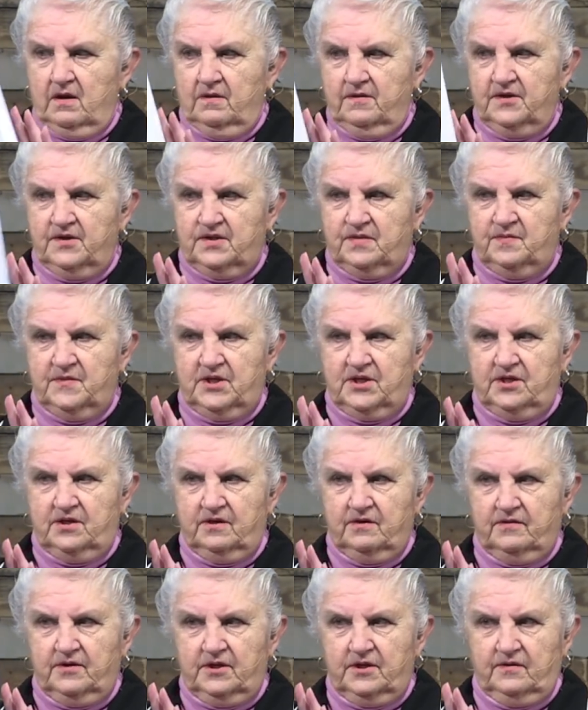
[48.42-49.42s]
All this
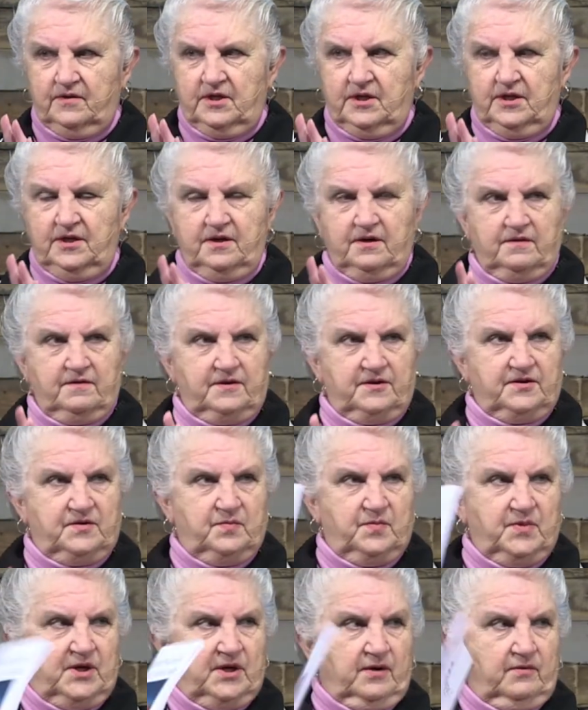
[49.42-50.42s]
material in here
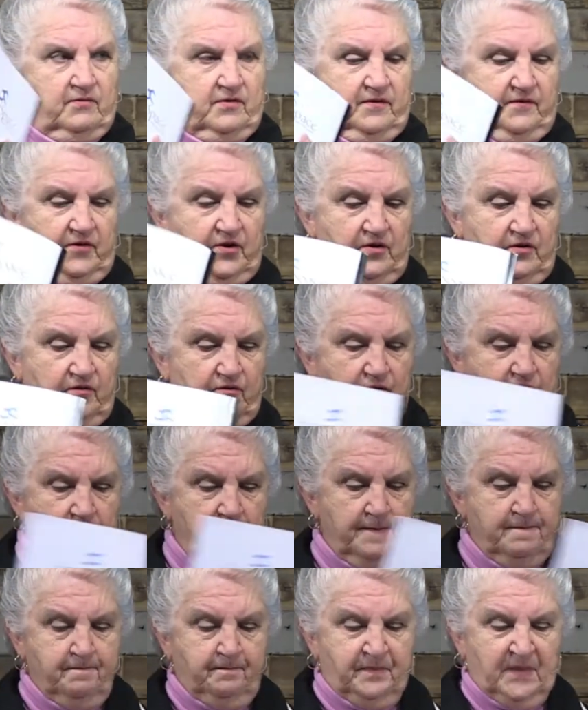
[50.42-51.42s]
that's being
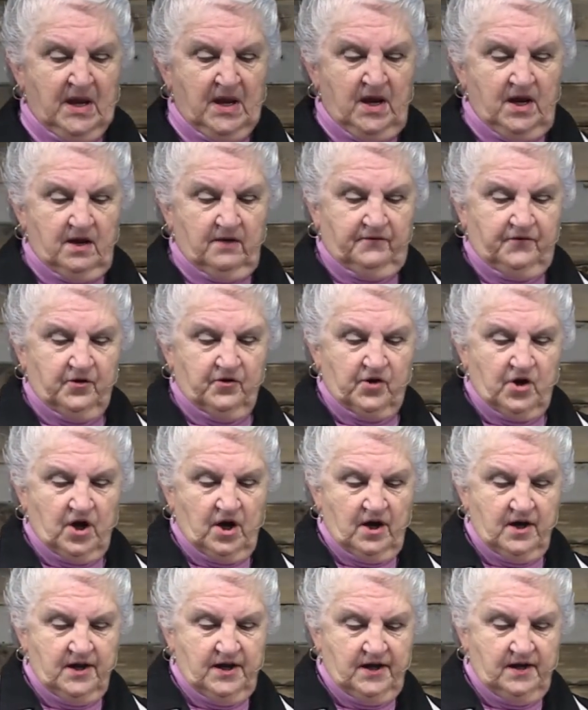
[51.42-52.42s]
reviewed. If you're
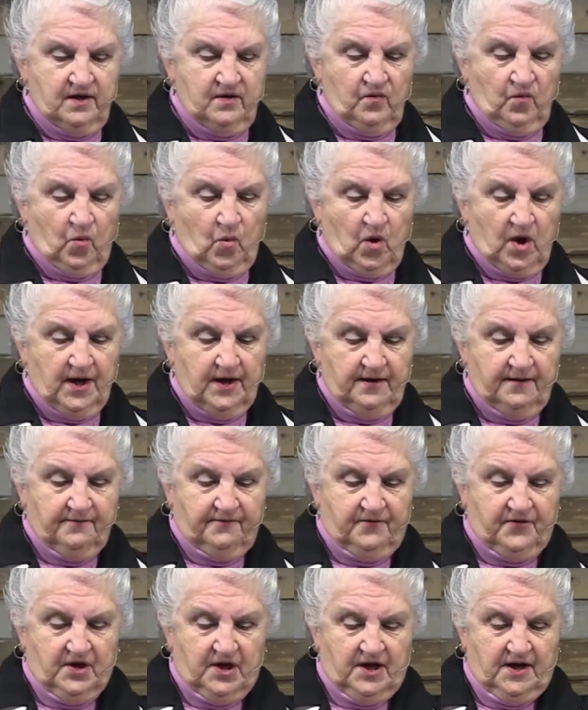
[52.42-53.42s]
not in one
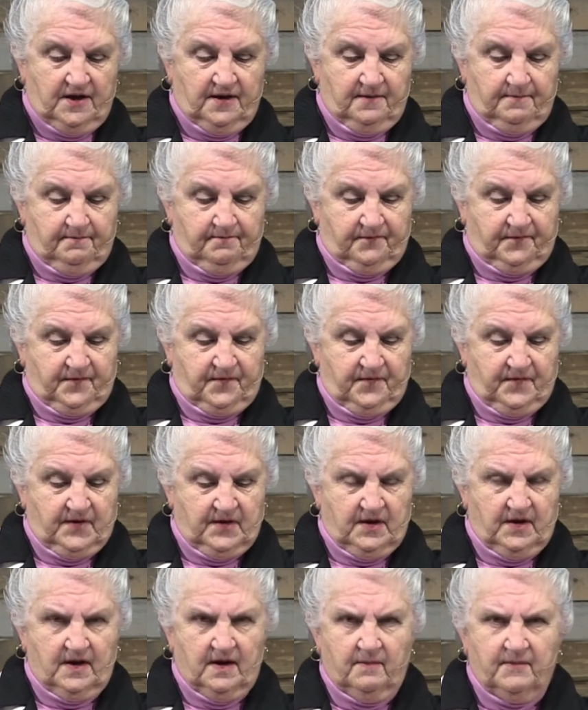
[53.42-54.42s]
of the,
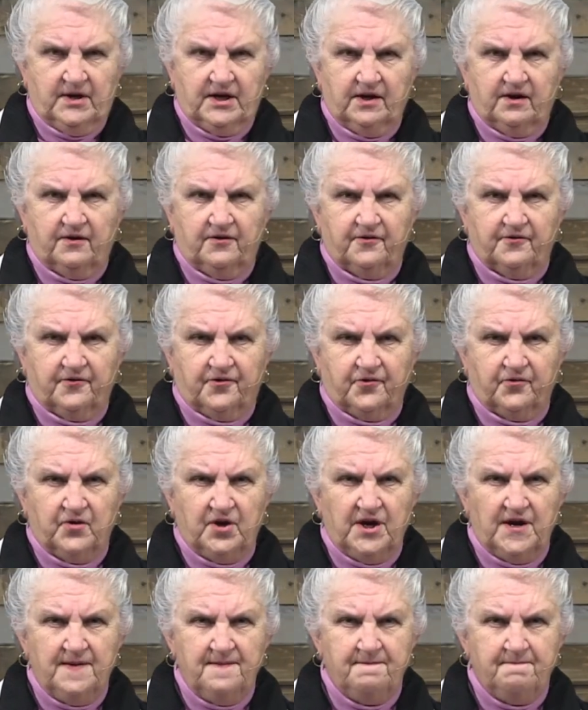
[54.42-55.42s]
how many are there?
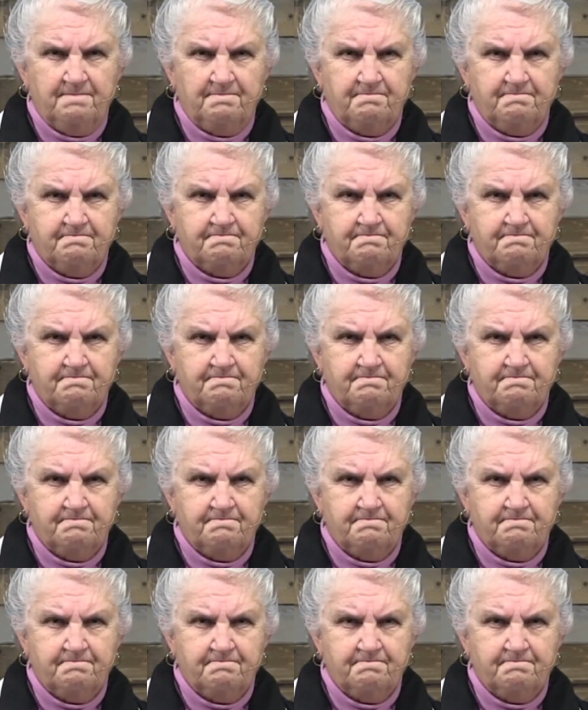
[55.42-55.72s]
Three?